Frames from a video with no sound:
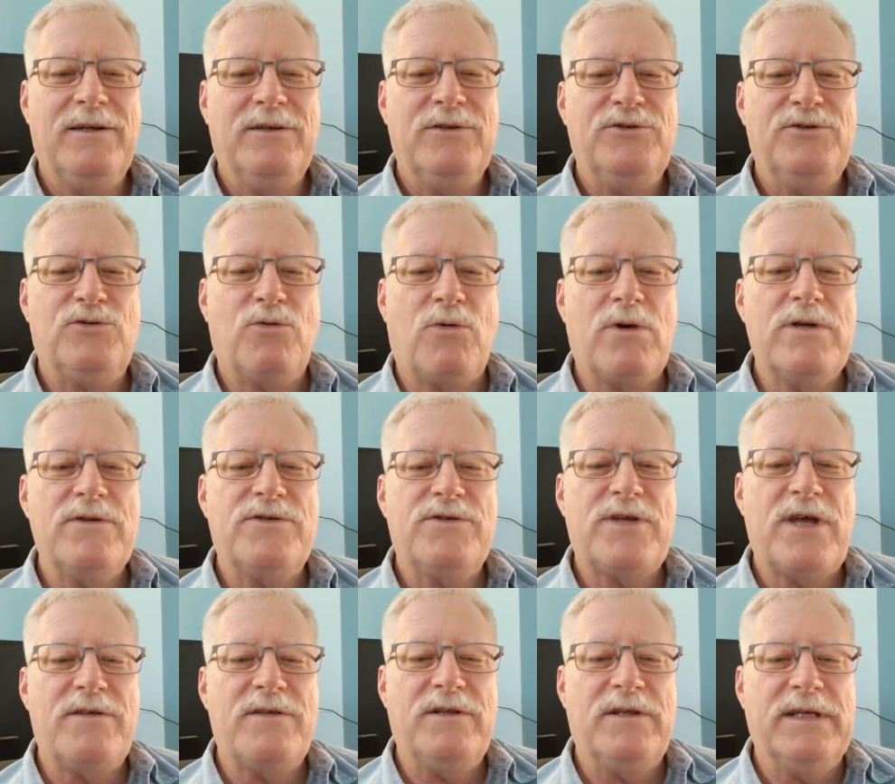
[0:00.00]
Jordan
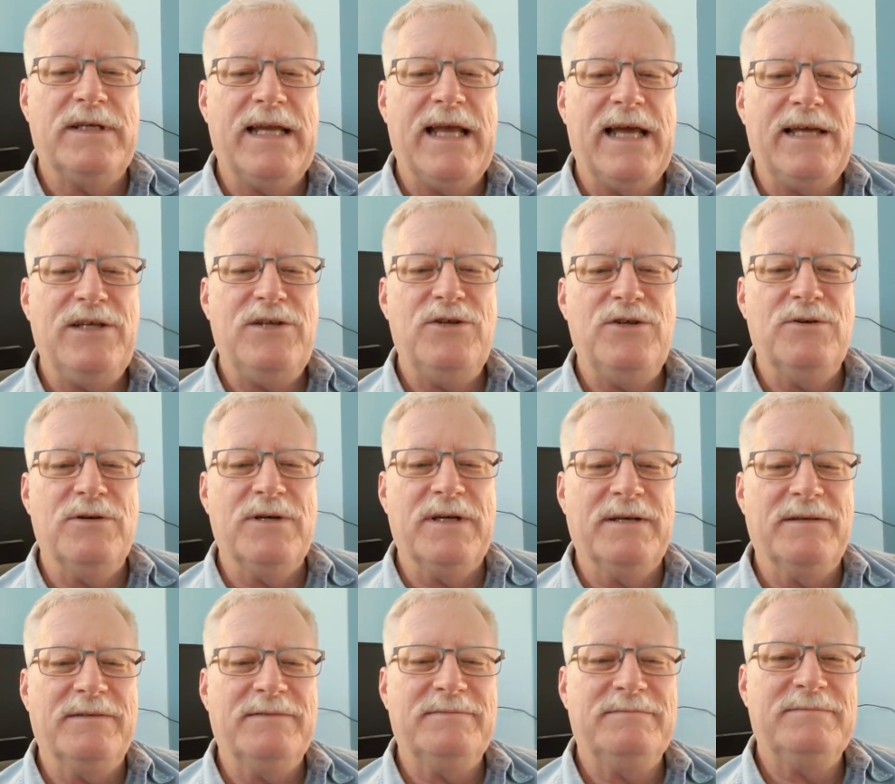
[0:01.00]
Sutherland, how you
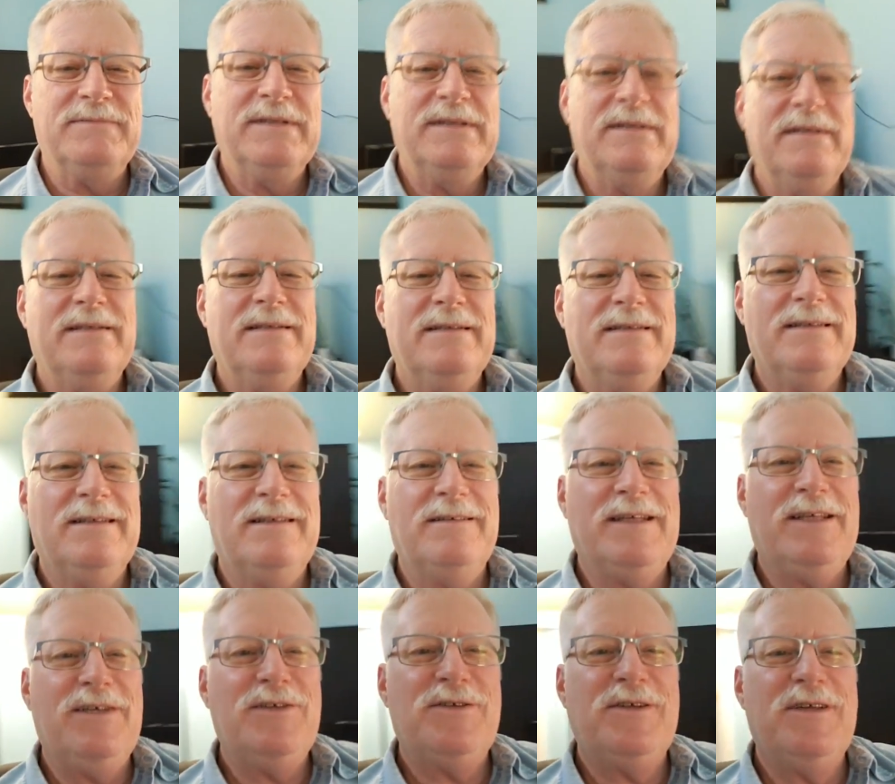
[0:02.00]
doing? Oh,
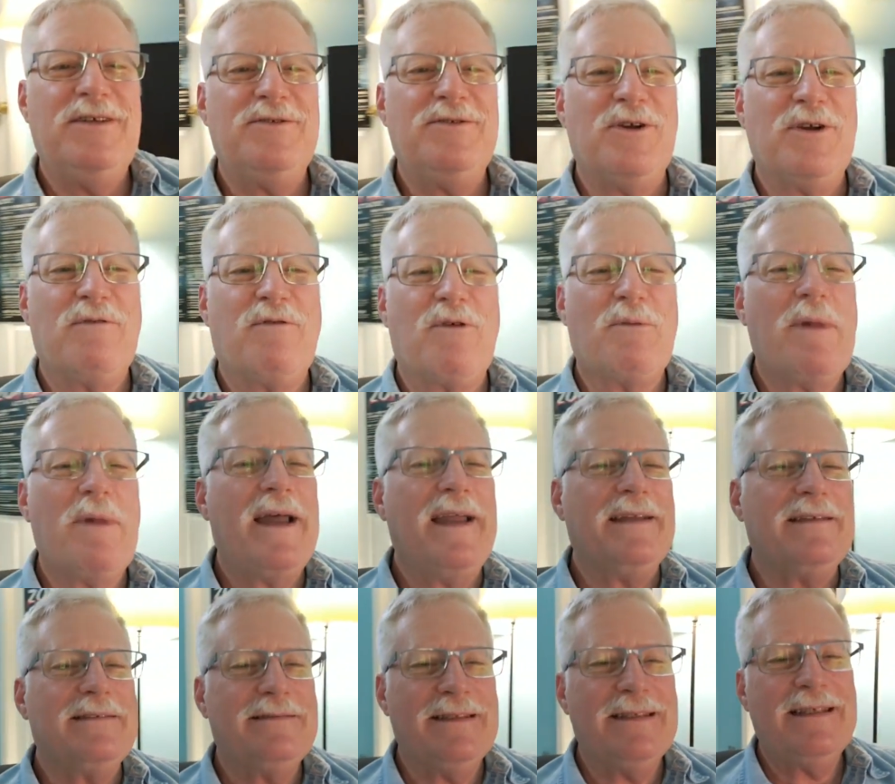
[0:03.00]
he's looking for
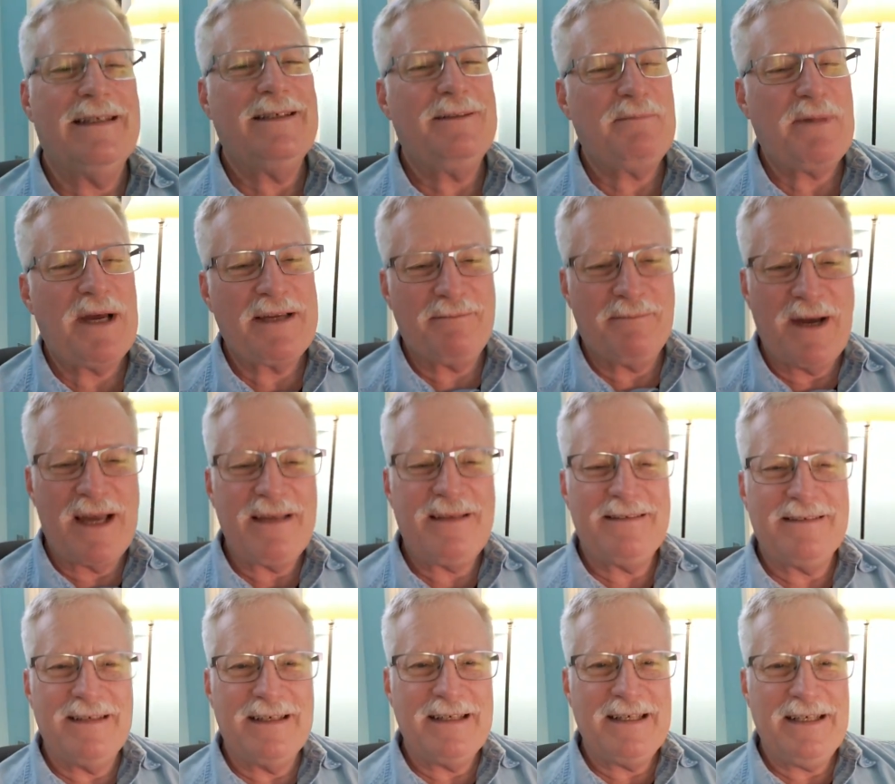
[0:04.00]
Mike. No,
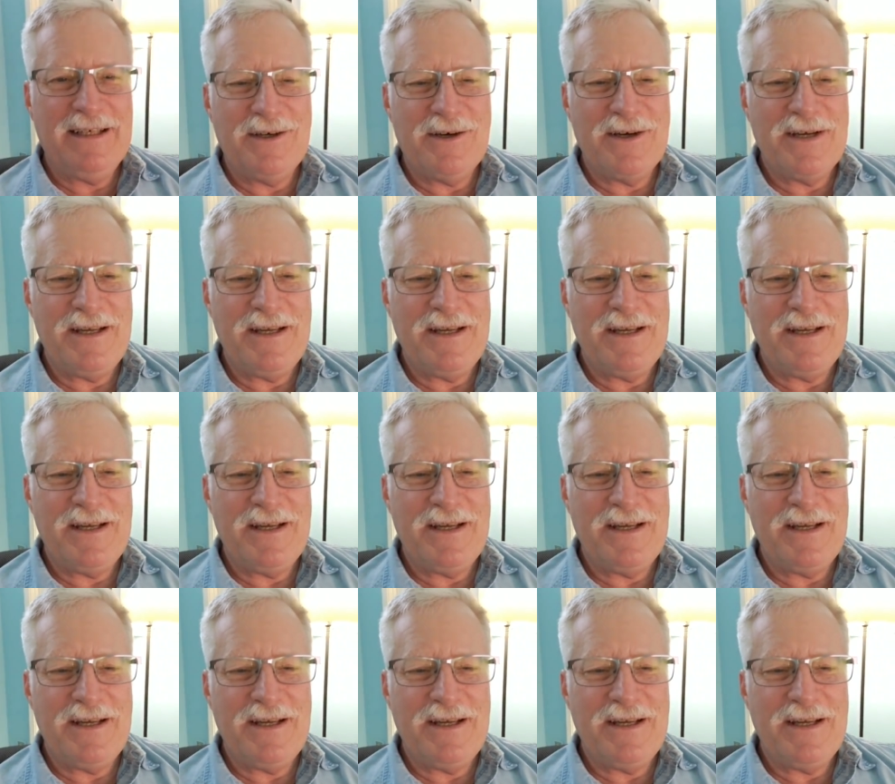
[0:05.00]
Mike's not here.